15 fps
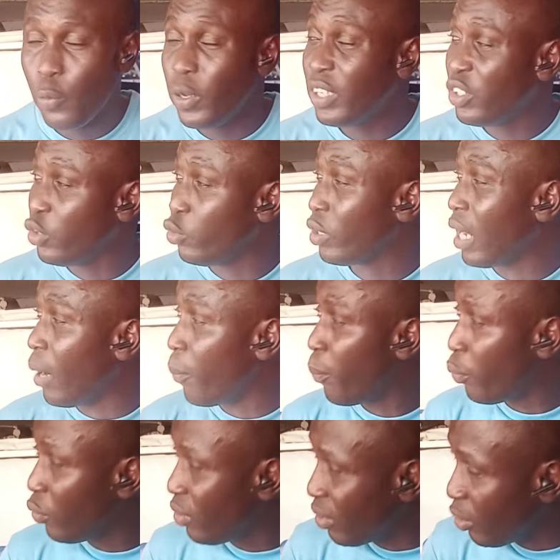which you can
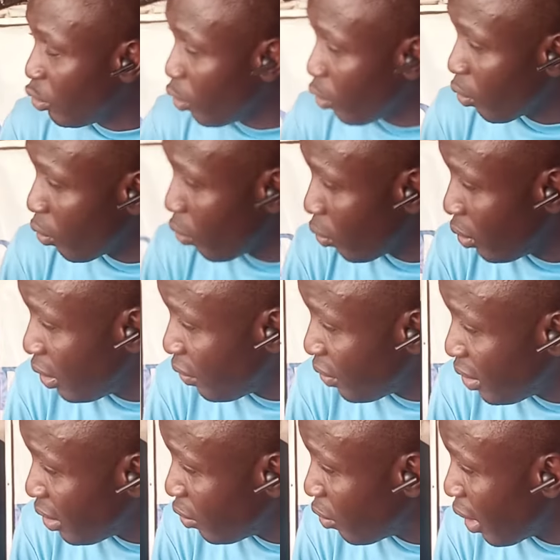put your
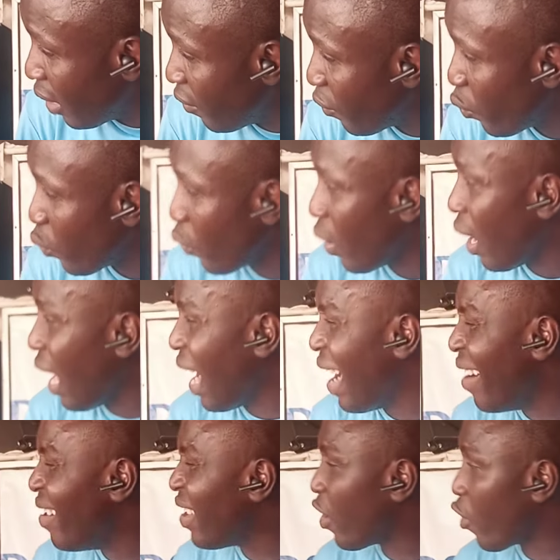DVD drive
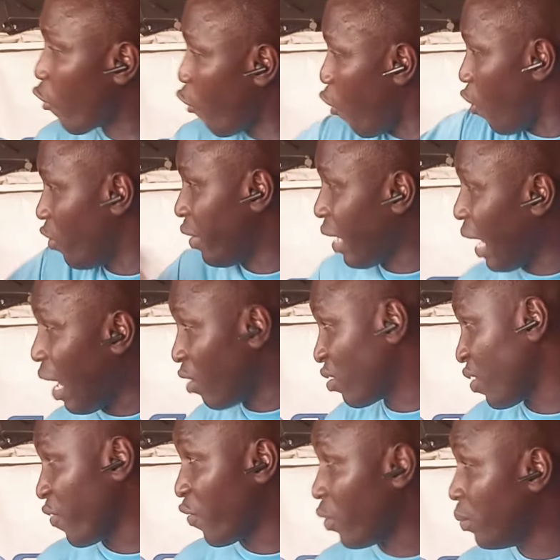and record out
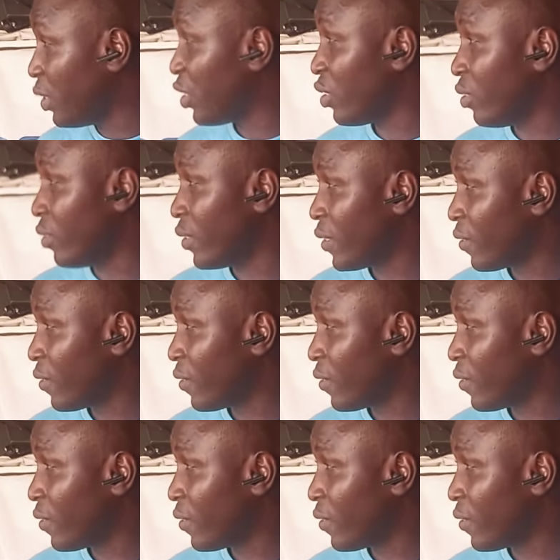information.